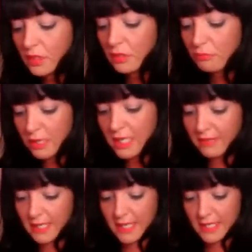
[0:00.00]
Really
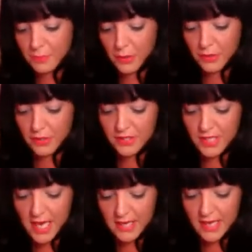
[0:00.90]
nice product,
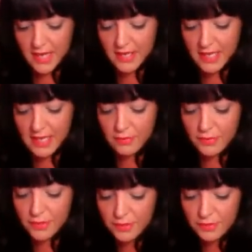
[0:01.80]
and I think
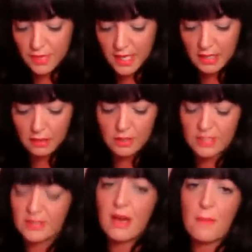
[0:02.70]
it
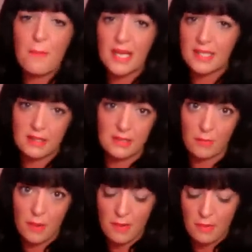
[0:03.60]
looks amazing as
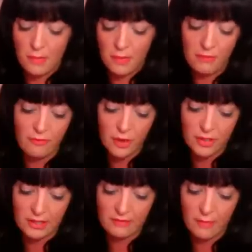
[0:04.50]
a primer, but
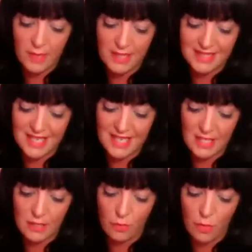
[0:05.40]
unfortunately for my skin it
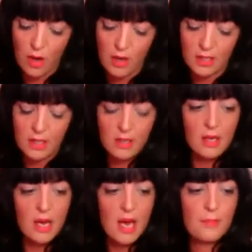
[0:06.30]
didn't work.
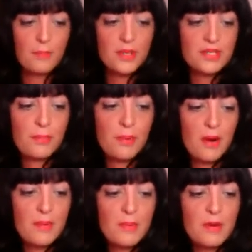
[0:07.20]
But as a
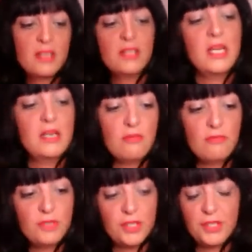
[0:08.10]
primer it
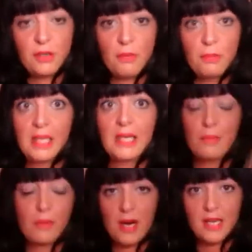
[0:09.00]
just completely
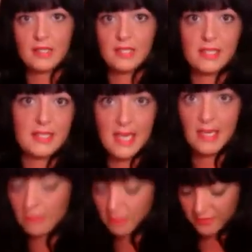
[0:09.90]
brightened your
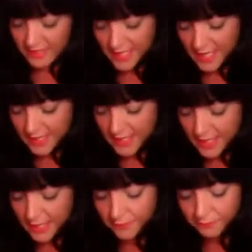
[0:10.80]
skin. Looks fantastic.